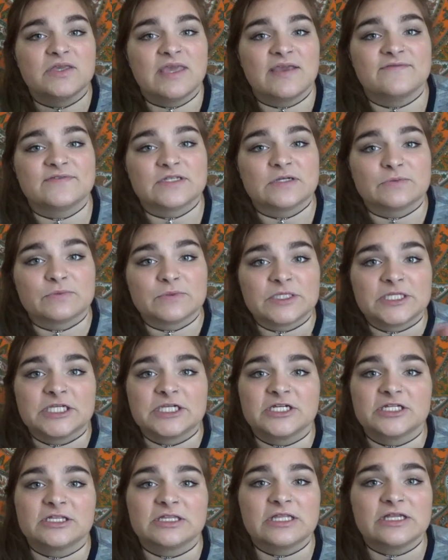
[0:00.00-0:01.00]
gives a really
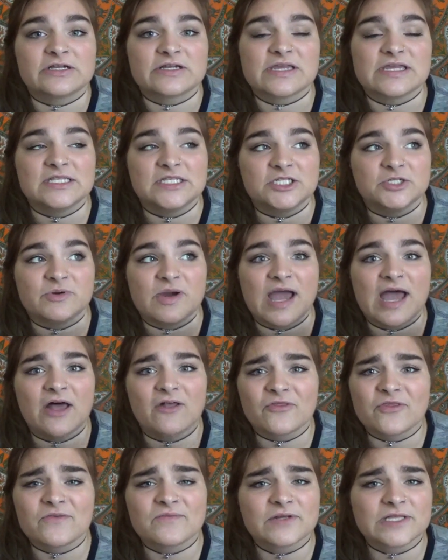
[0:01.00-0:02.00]
good look into a
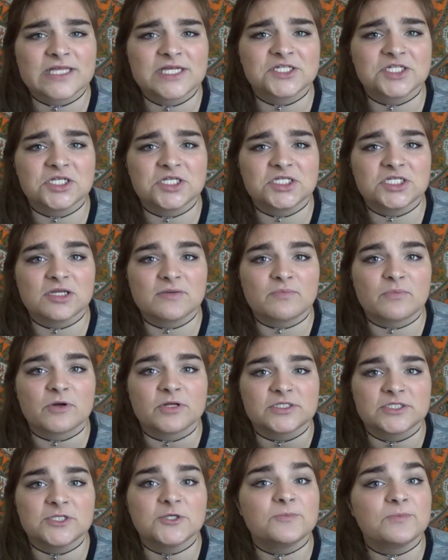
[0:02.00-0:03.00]
healthy relationship
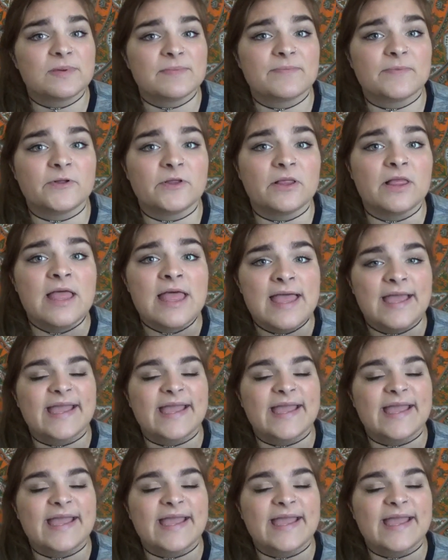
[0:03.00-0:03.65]
where two people